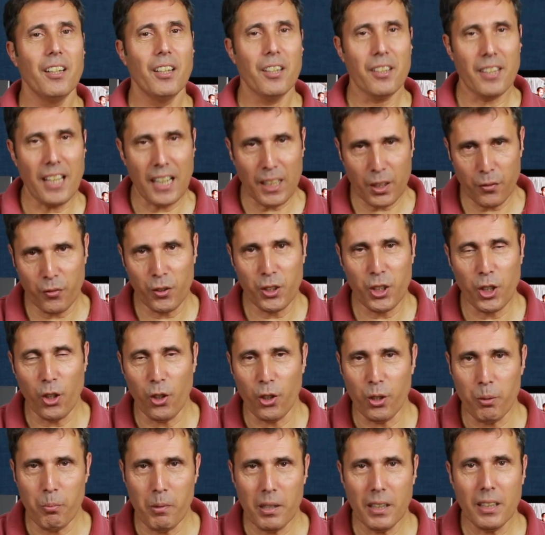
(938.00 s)
Thanks for
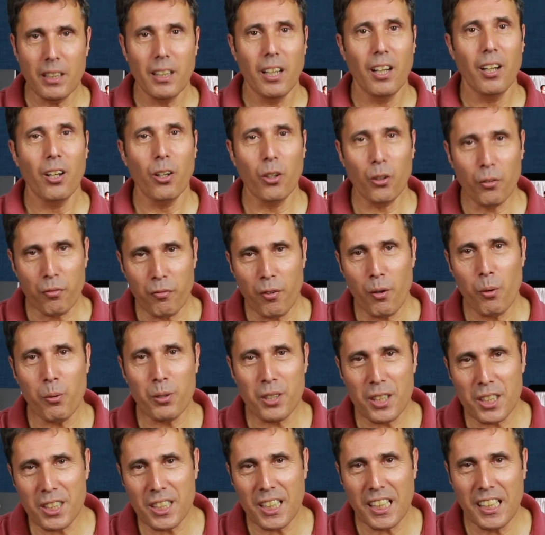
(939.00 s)
joining me. Look
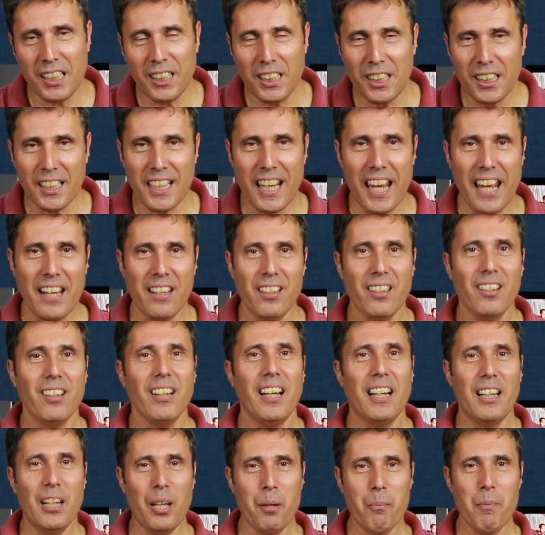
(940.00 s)
forward to seeing you again,
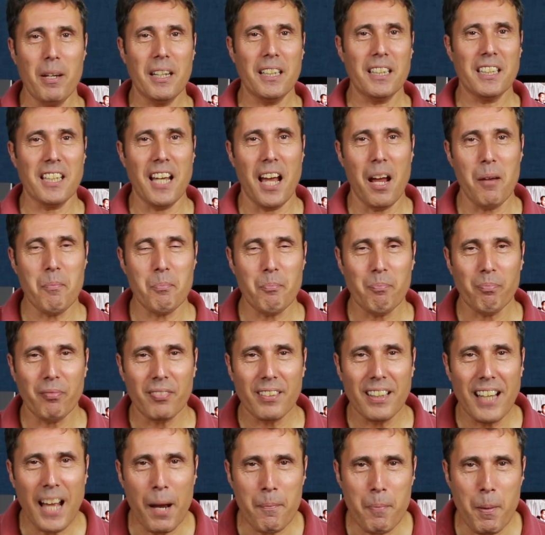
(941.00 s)
and in the meantime,
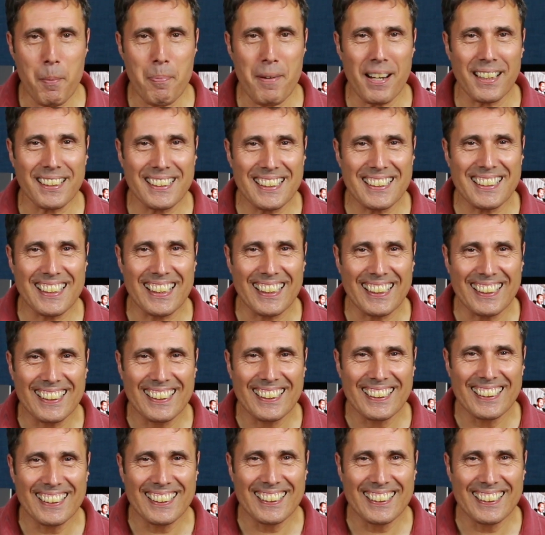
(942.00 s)
happy practicing.